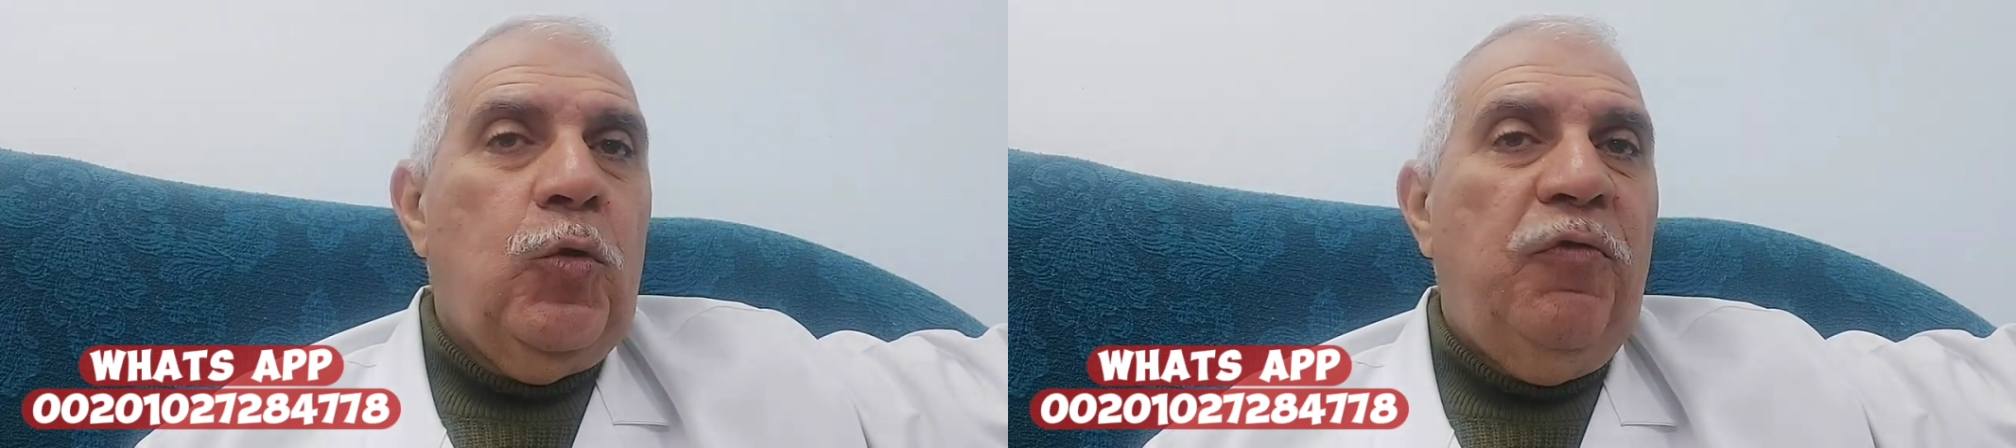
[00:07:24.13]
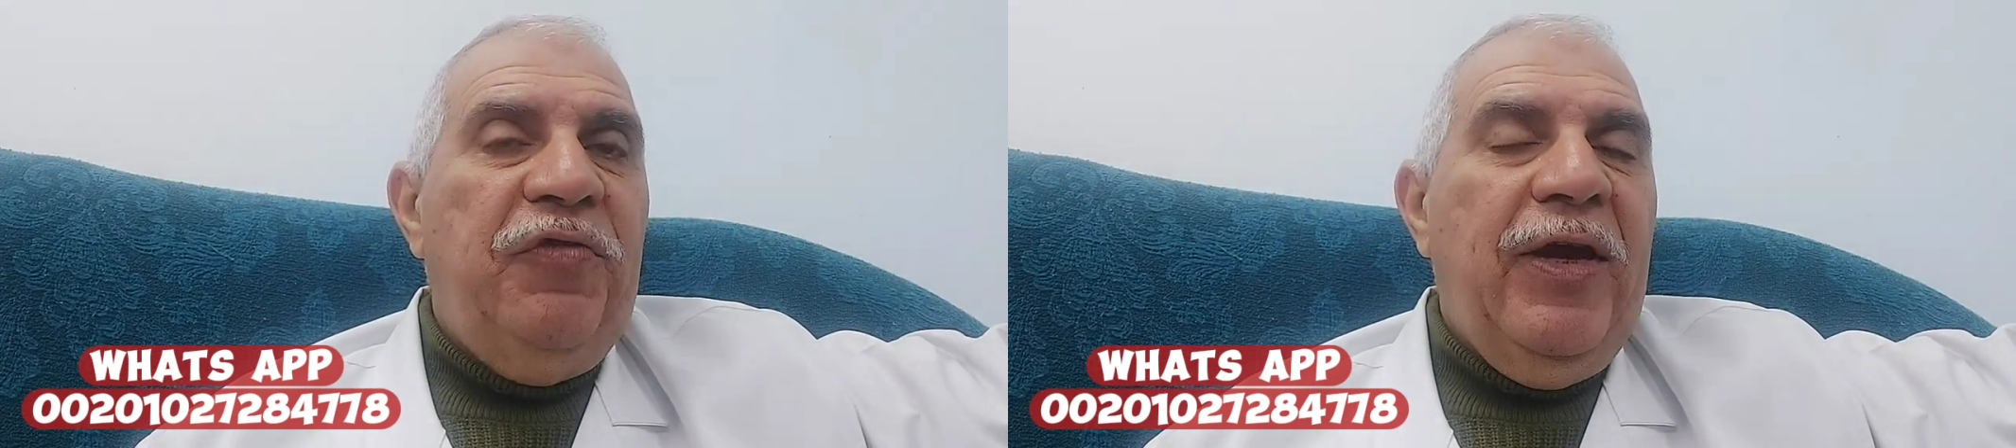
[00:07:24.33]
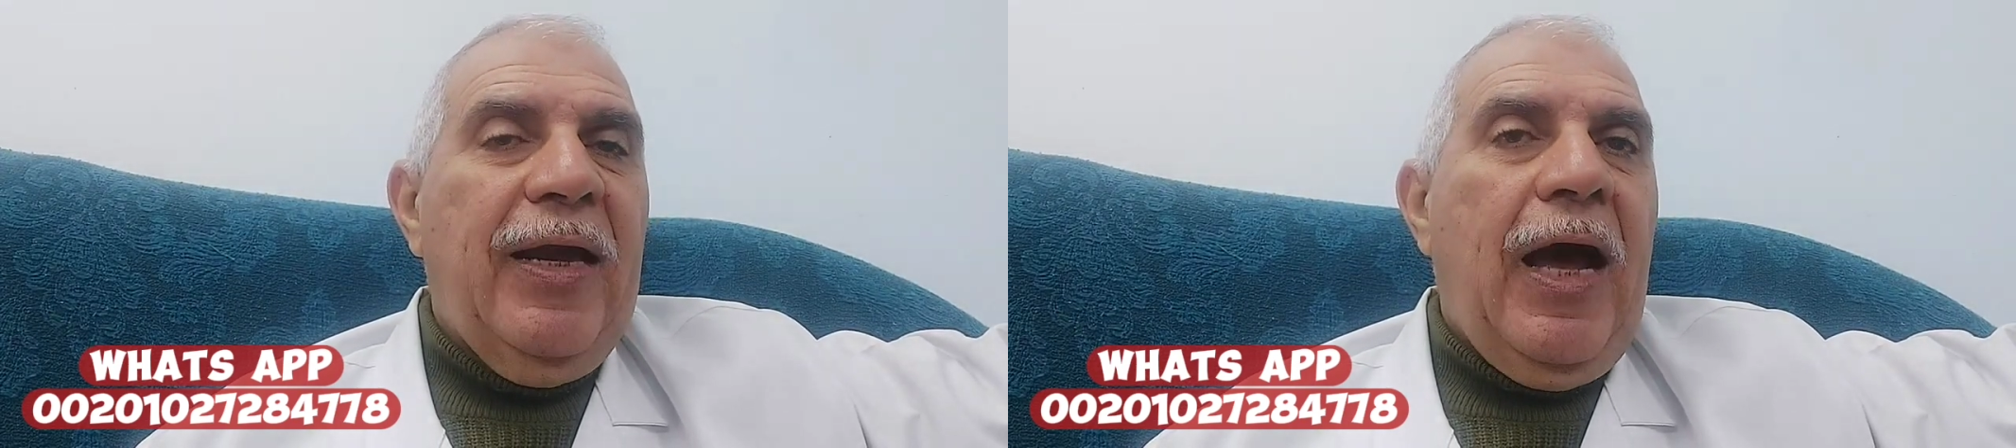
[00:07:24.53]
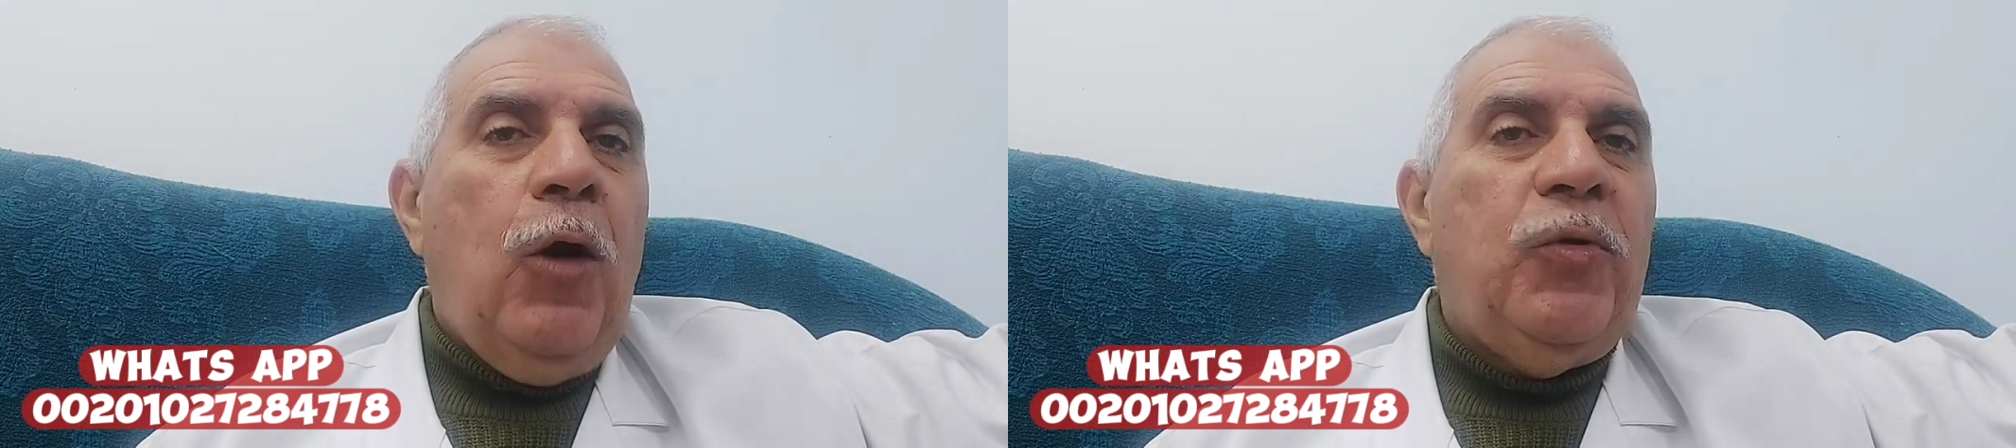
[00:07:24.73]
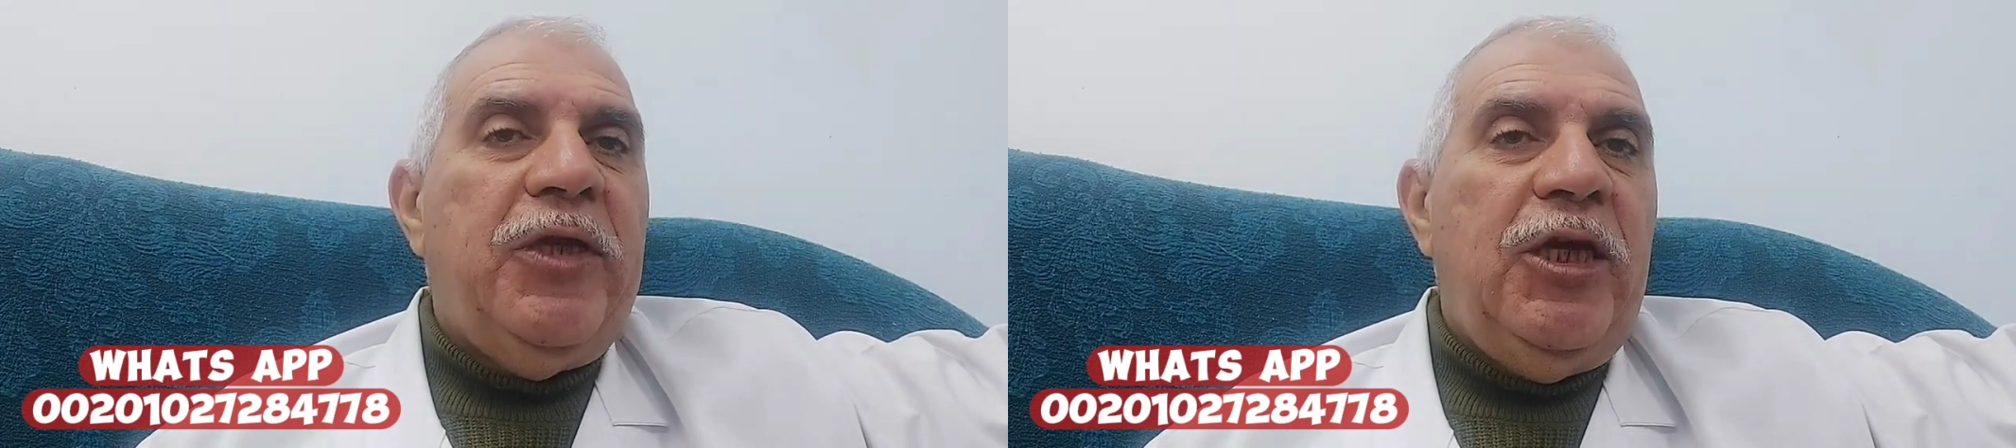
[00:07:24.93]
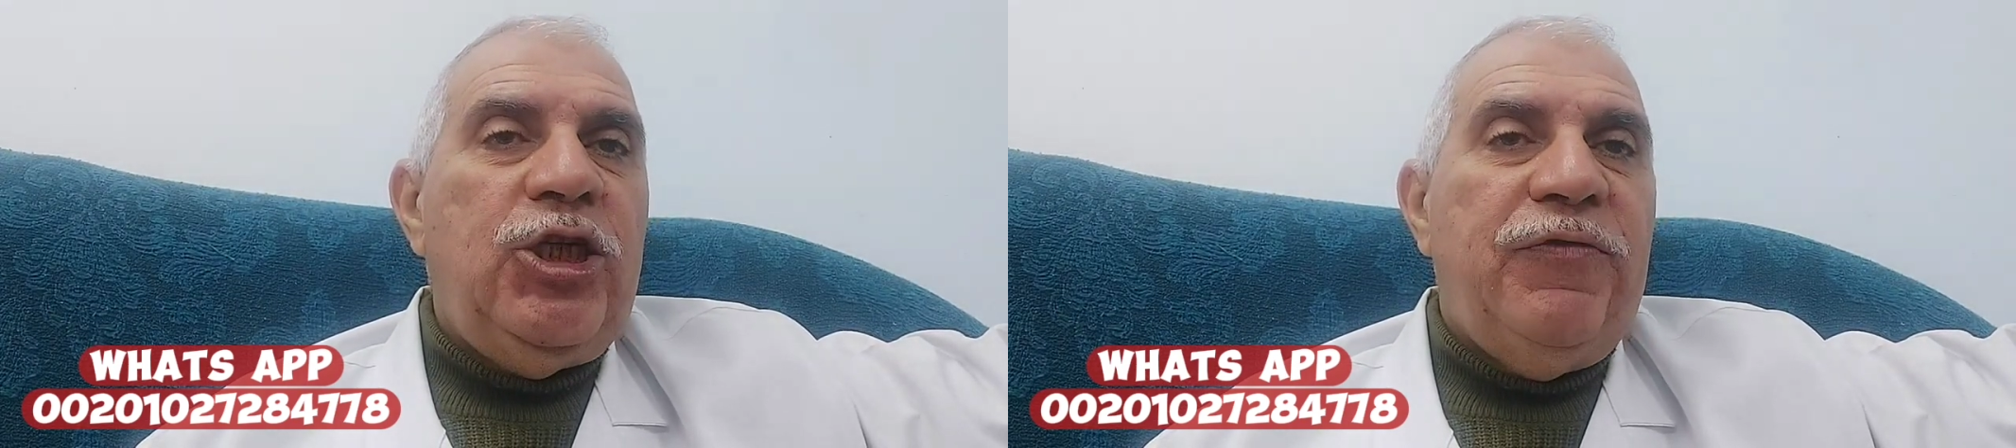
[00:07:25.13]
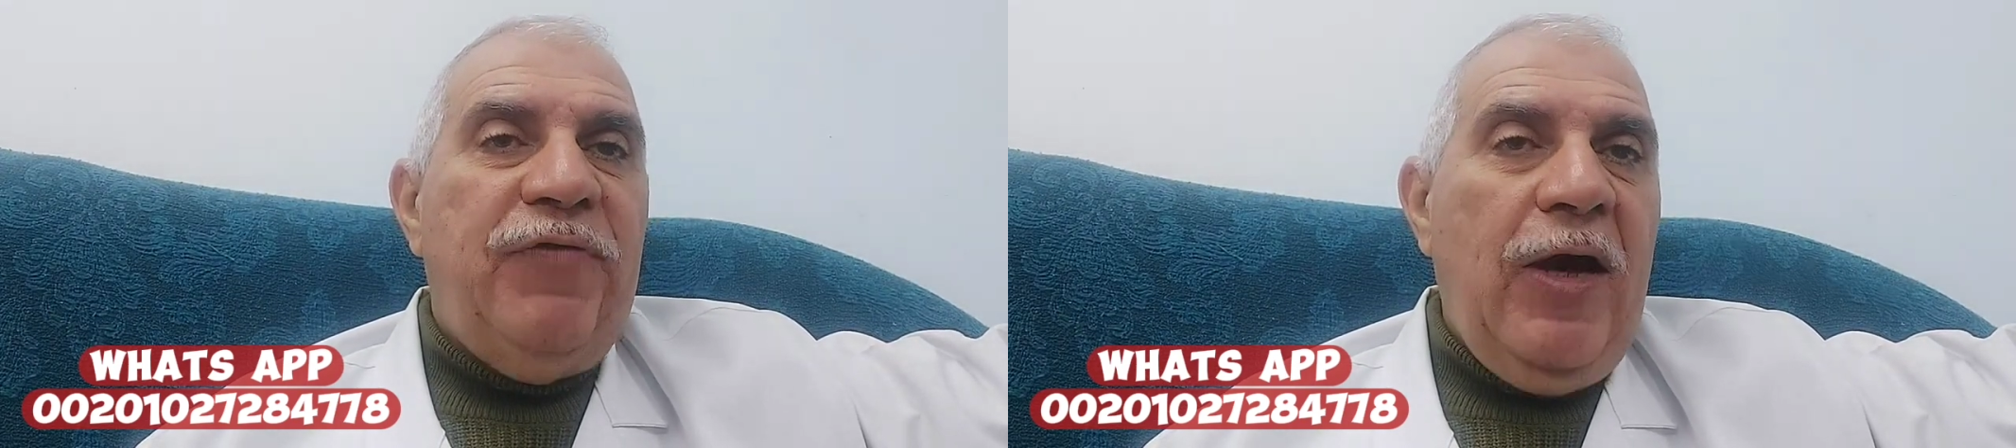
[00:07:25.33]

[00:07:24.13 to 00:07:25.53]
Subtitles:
to figure out each